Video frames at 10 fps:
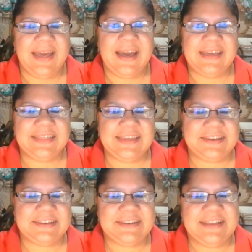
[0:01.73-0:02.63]
Hi
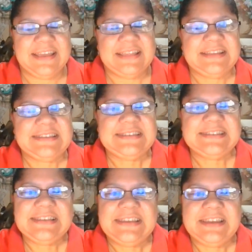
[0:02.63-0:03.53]
there. This
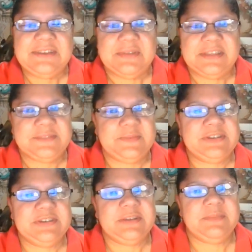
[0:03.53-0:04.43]
is Lena with
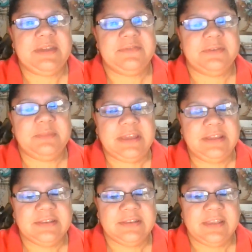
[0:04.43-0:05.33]
Especially Made for
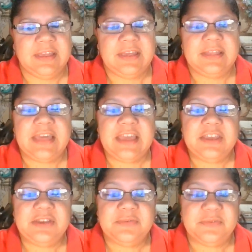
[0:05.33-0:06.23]
Me.
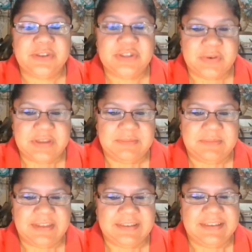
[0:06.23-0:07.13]
Thank you for joining
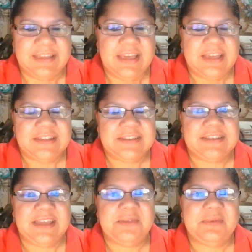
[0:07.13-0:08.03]
me.
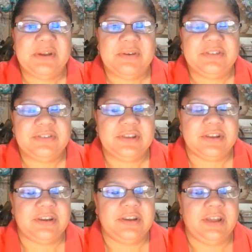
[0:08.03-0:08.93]
Today we're going to
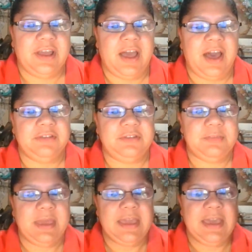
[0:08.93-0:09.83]
learn how to
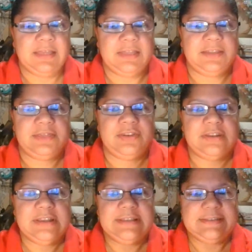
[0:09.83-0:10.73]
make the
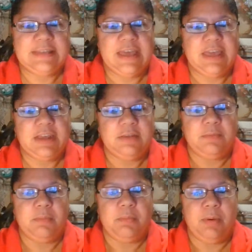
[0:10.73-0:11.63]
30-second
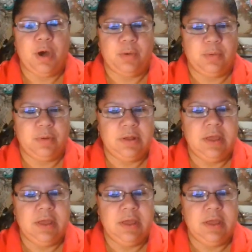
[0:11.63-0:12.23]
bow.